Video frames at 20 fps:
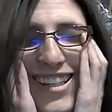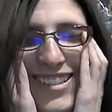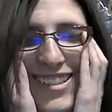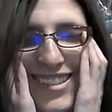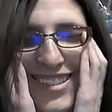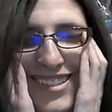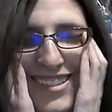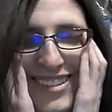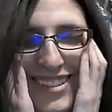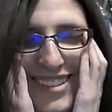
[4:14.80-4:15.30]

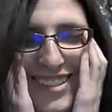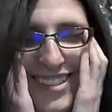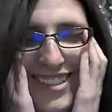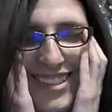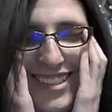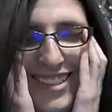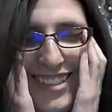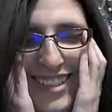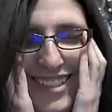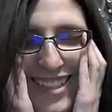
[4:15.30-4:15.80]
oh,
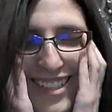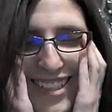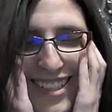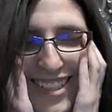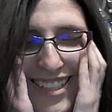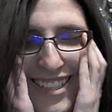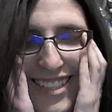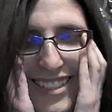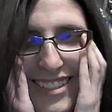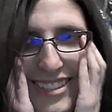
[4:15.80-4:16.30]

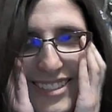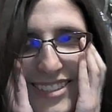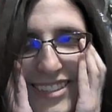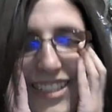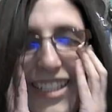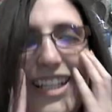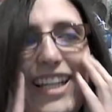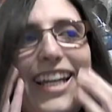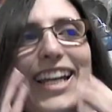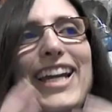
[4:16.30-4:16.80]
God.
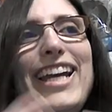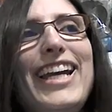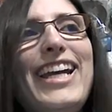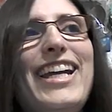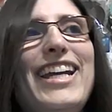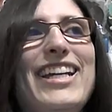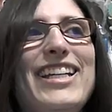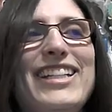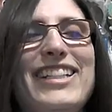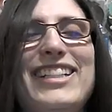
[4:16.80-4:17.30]

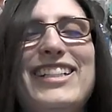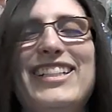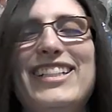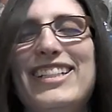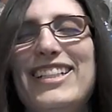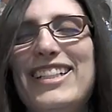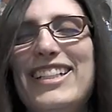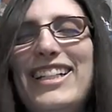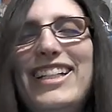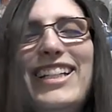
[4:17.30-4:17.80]
Hey
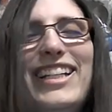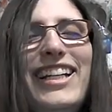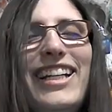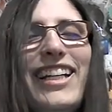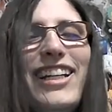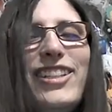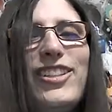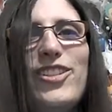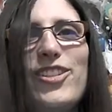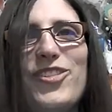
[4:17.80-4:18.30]

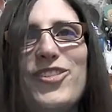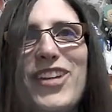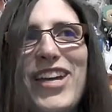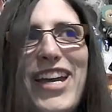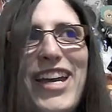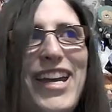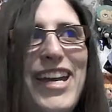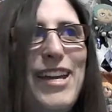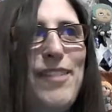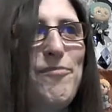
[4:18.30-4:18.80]
it's
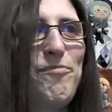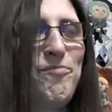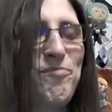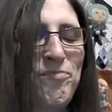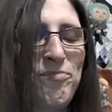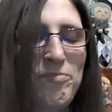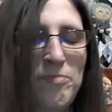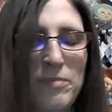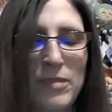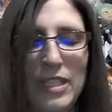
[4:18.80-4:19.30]
okay.
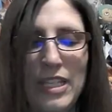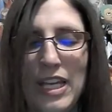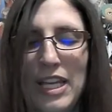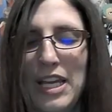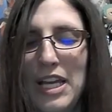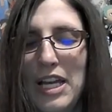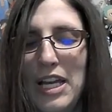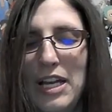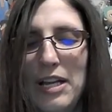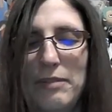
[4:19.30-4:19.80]

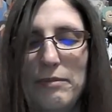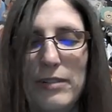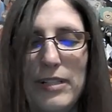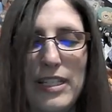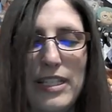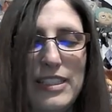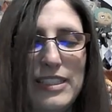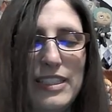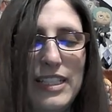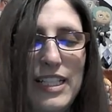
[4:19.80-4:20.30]

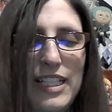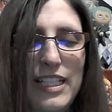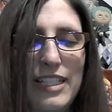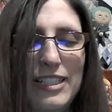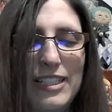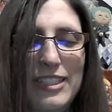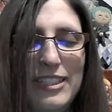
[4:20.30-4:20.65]
When, uh,